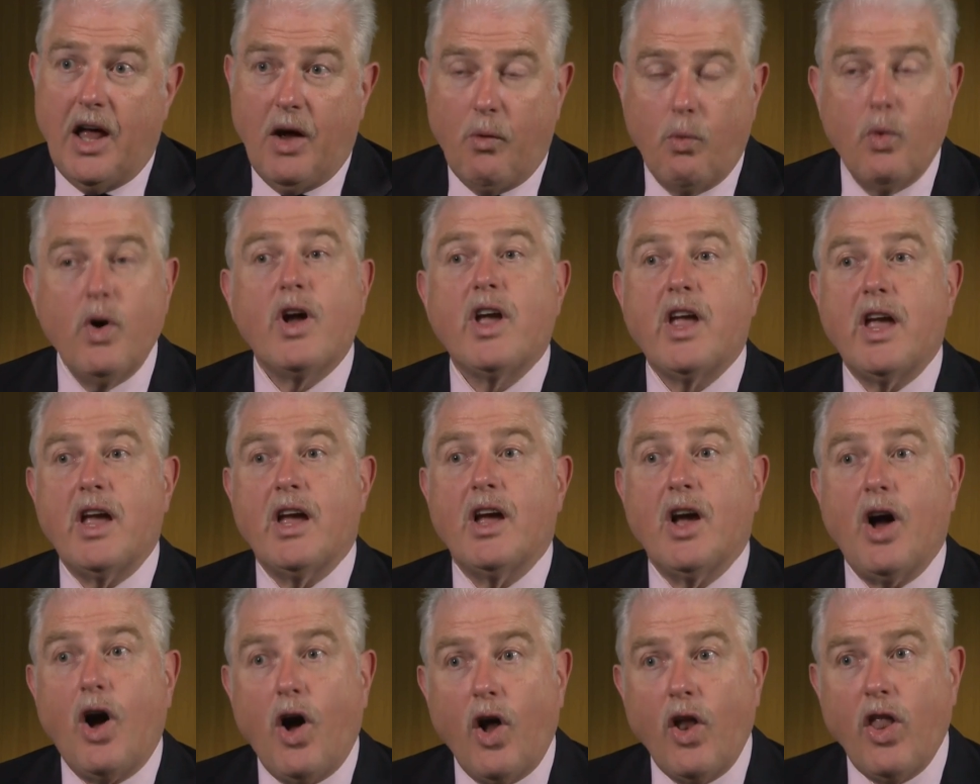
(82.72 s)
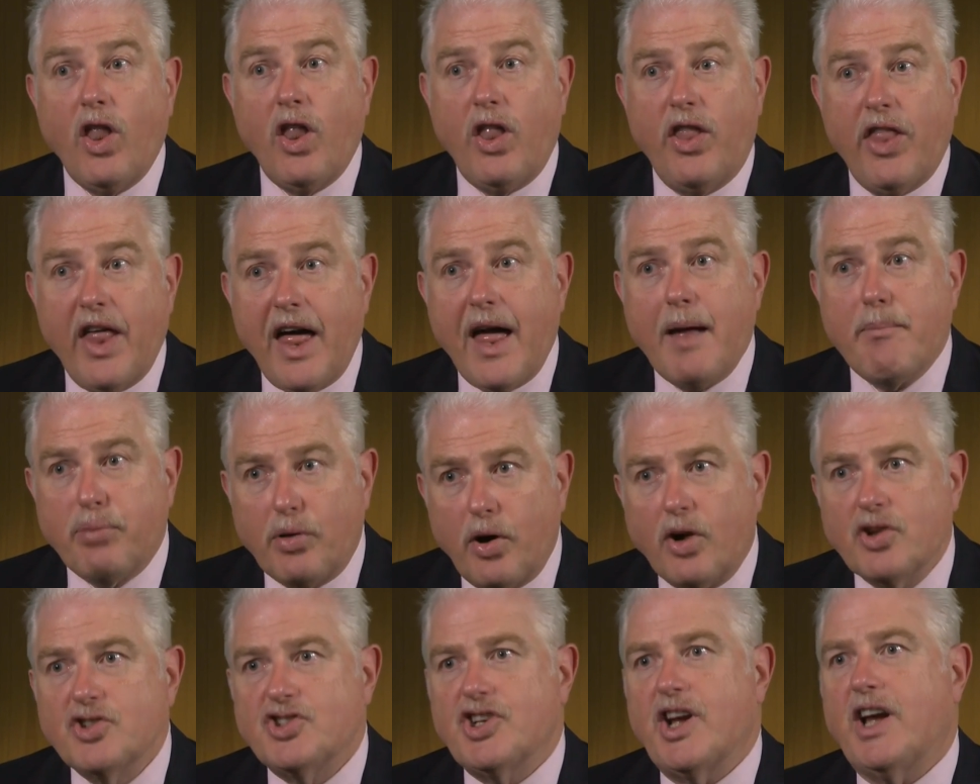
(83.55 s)
working on their
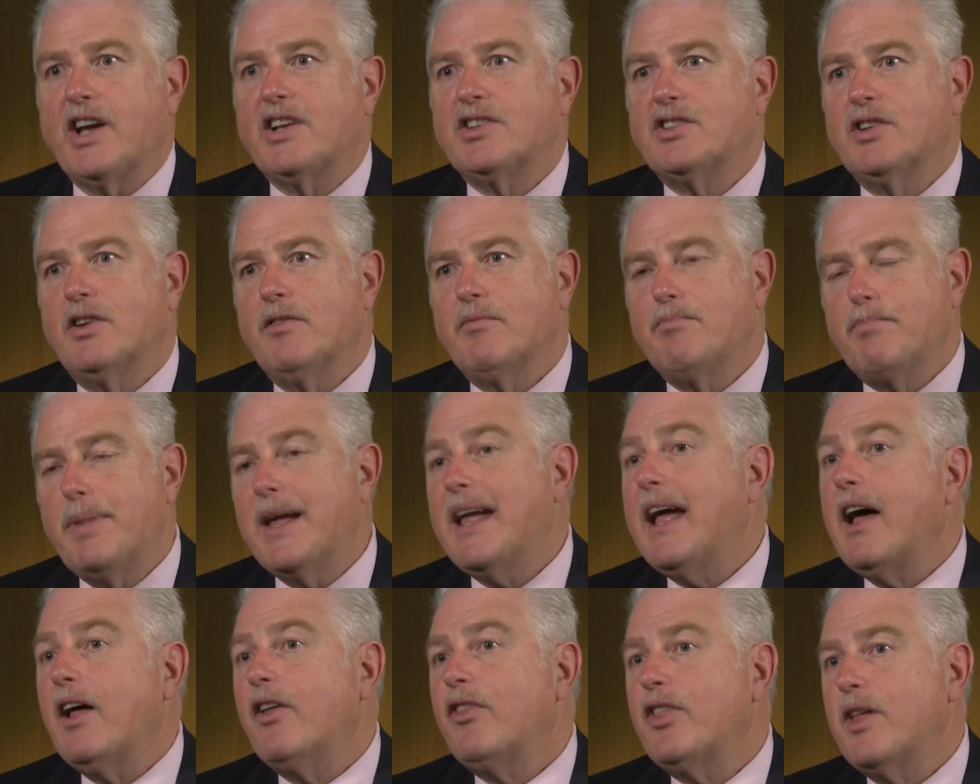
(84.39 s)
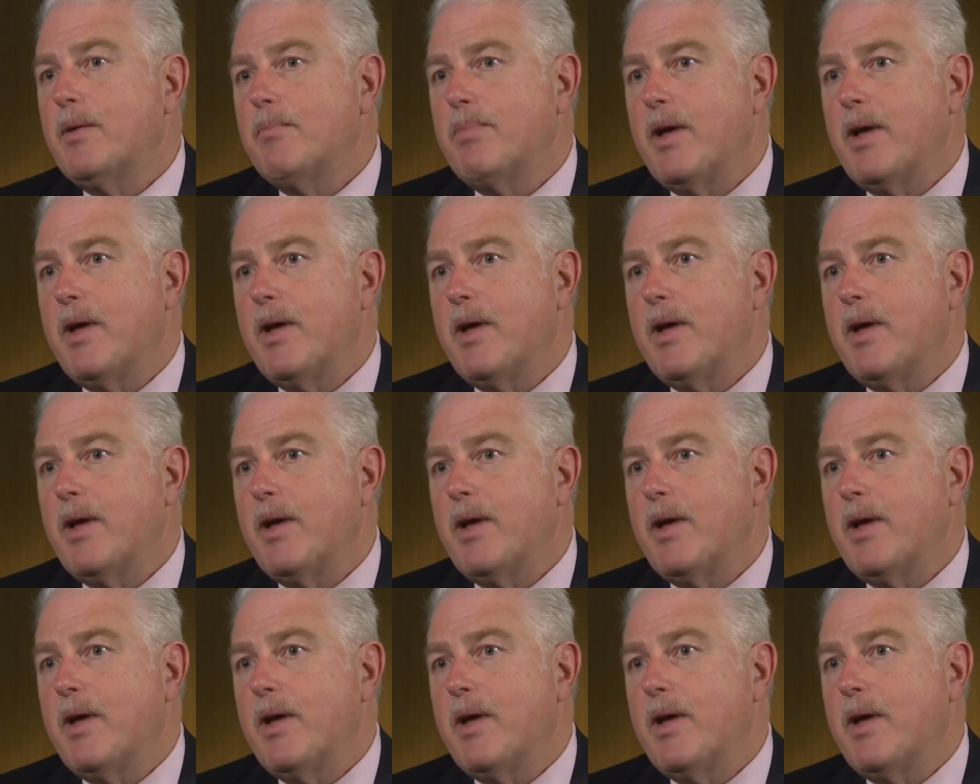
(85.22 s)
project of Be Healthy,